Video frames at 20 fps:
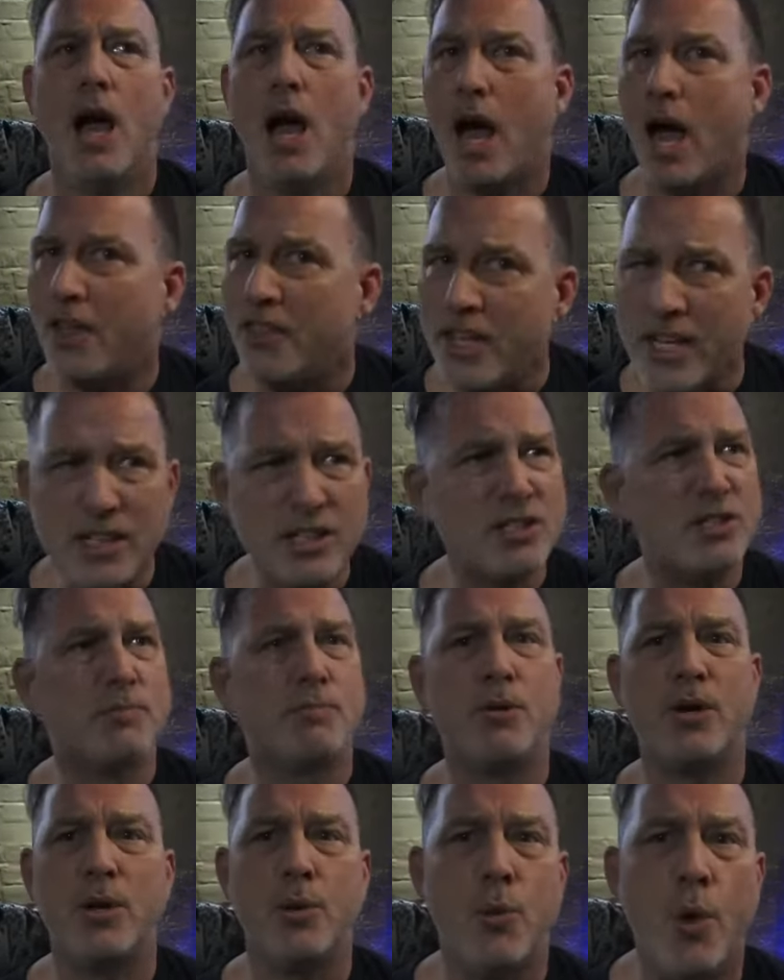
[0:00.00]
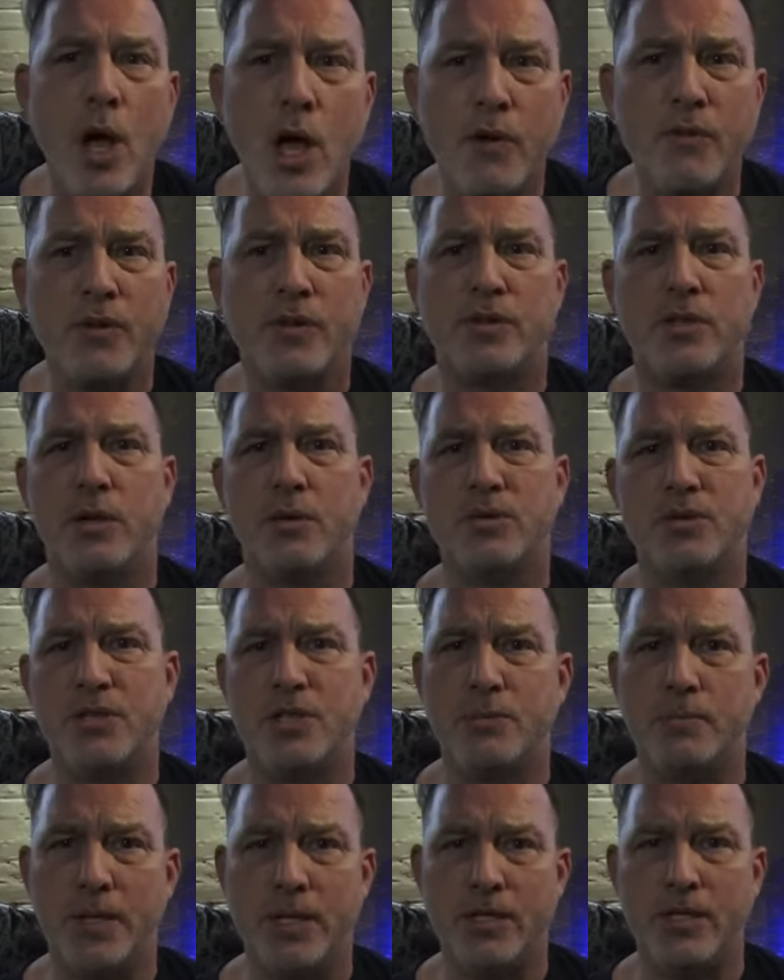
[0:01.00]
I think it does pretty well for toasted
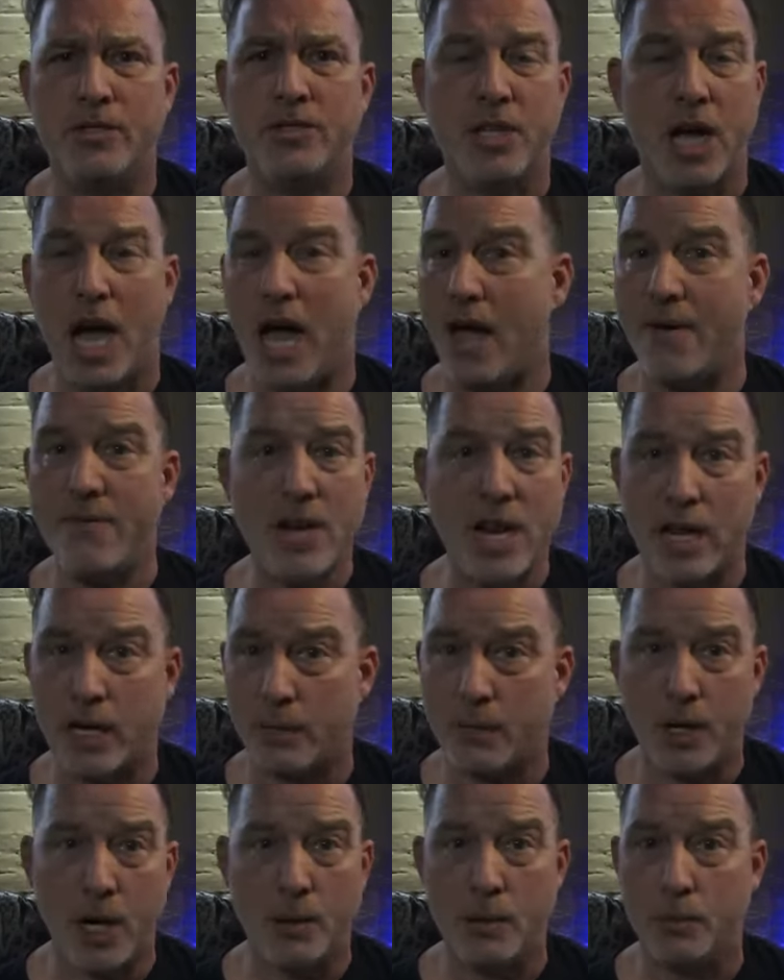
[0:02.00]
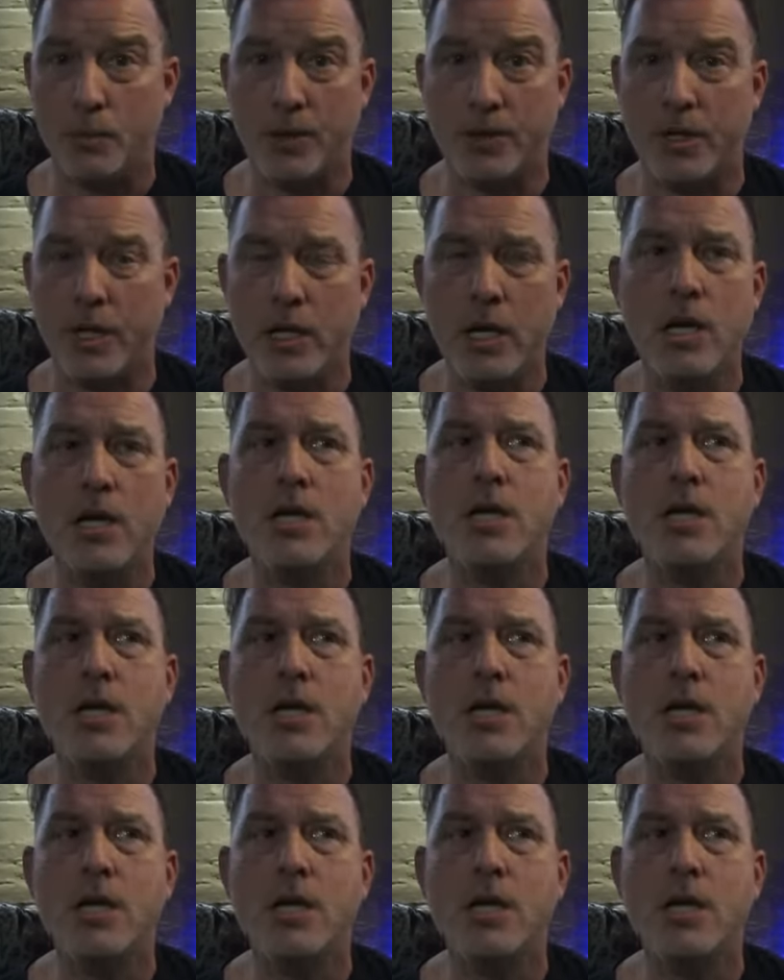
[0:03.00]
speeches. I haven't had a problem with it.